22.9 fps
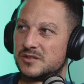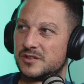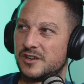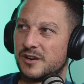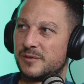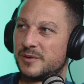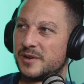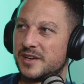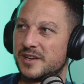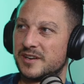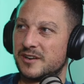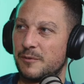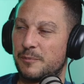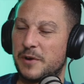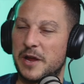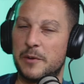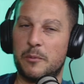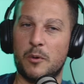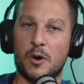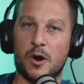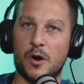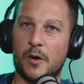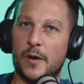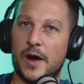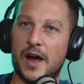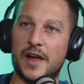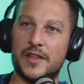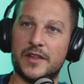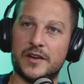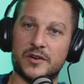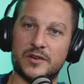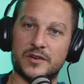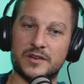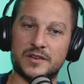know what I mean? Like people go out
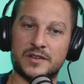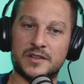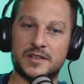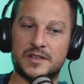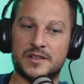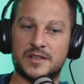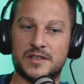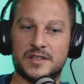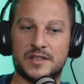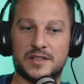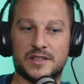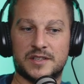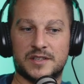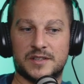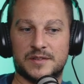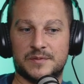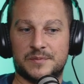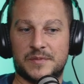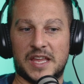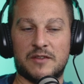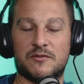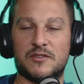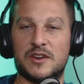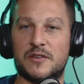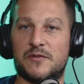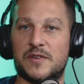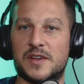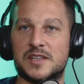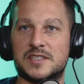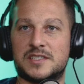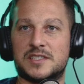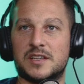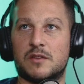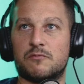there and even if
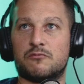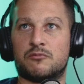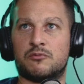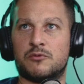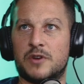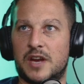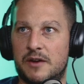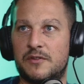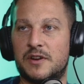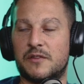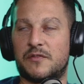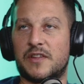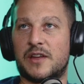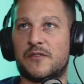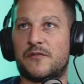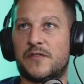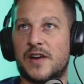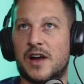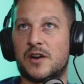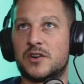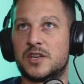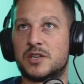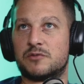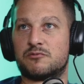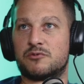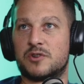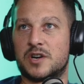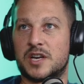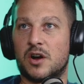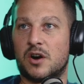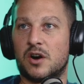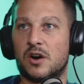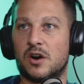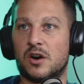they found it
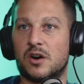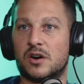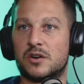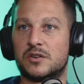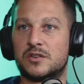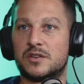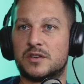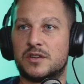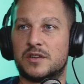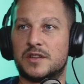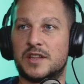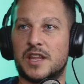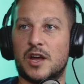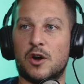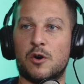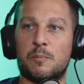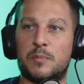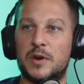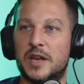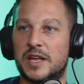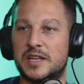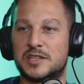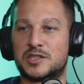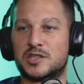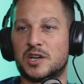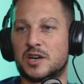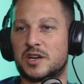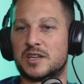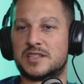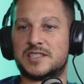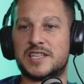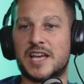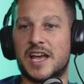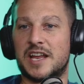really hard, they'll blitz like
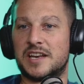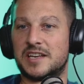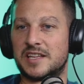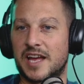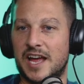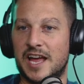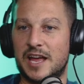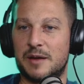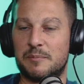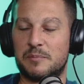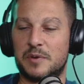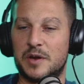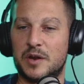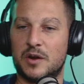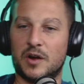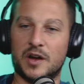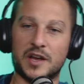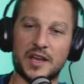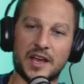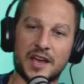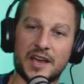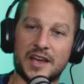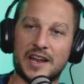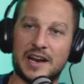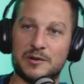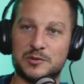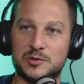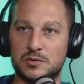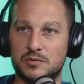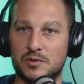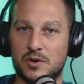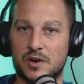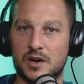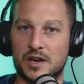a 10K and be like, yeah, that was
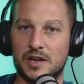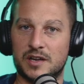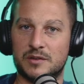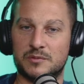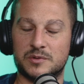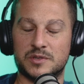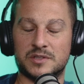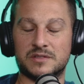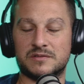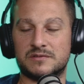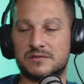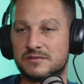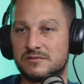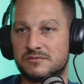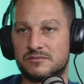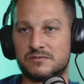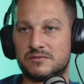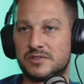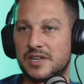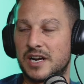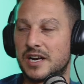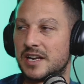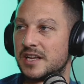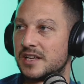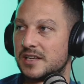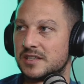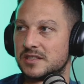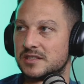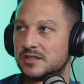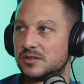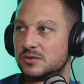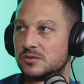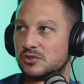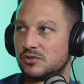all right. When reality
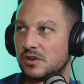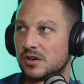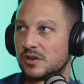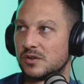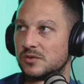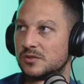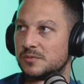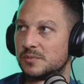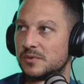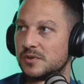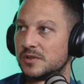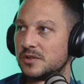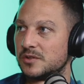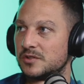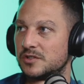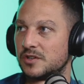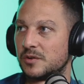is you struggled, but you just